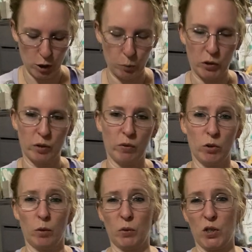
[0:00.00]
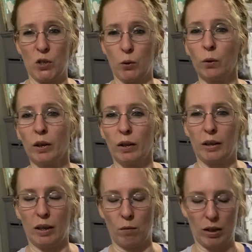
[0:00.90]
especially if they're done with silk and
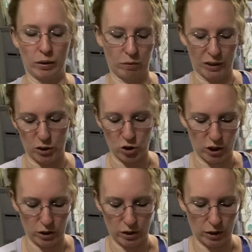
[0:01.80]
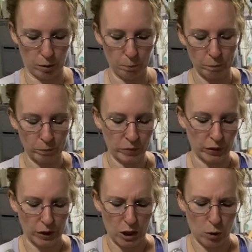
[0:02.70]
they have that lovely sheen to them.
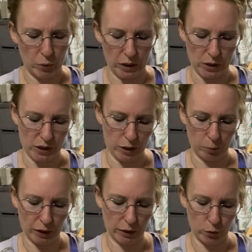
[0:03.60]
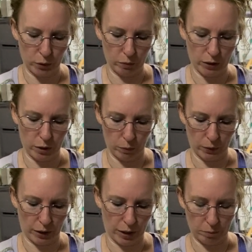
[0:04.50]
But yes, I am planning on doing a video for
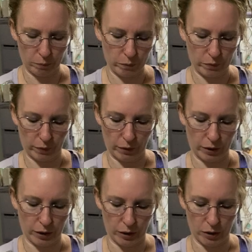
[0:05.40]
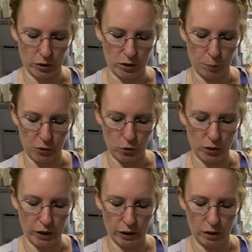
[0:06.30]
that and
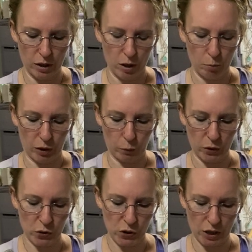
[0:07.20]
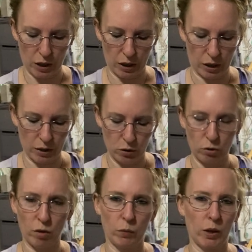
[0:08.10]
demonstrating it. But I will say, I do
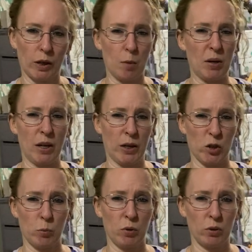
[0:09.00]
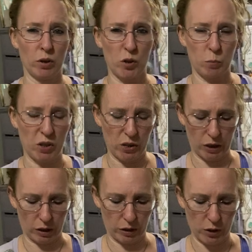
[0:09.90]
not feel like I'm an expert on
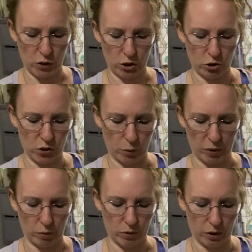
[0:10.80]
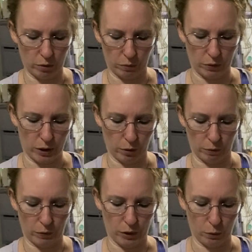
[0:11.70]
specialty stitches. I mean, I've done a fair
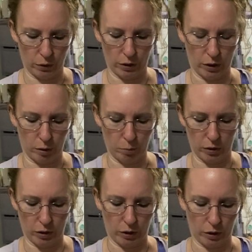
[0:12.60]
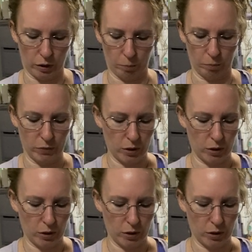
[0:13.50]
few of them. Um,